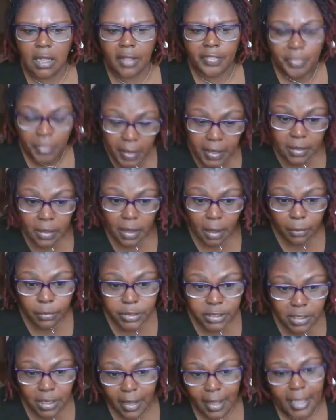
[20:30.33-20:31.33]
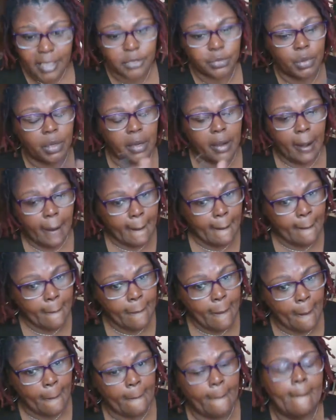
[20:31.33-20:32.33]
I think that was the last one. I
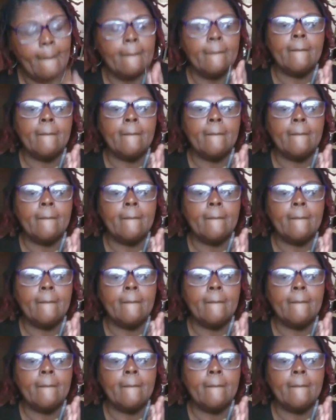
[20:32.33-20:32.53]
don't know.